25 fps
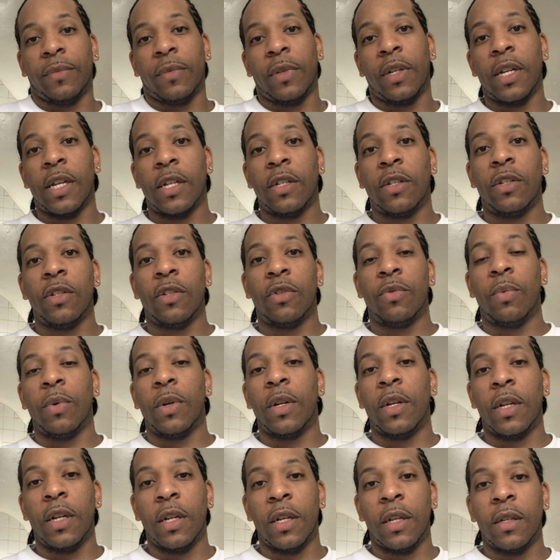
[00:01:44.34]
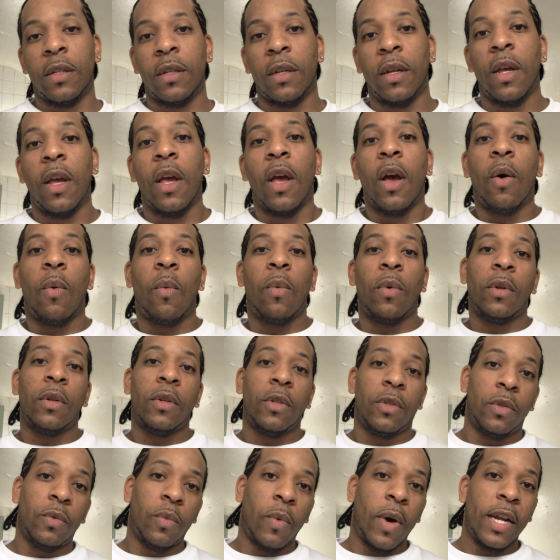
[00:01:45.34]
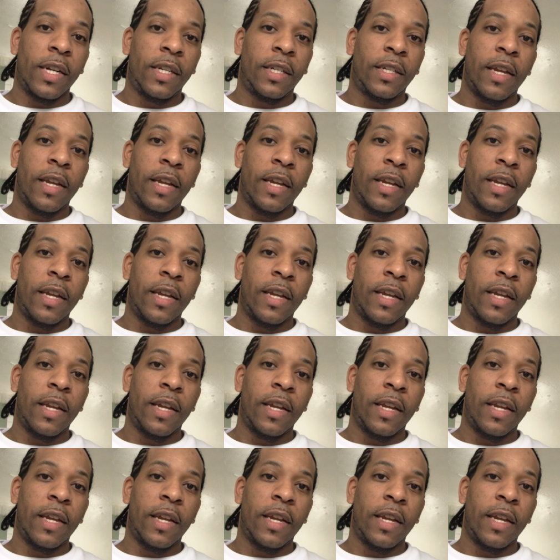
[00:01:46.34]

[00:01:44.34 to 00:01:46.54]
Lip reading: and that's just what it is. Watch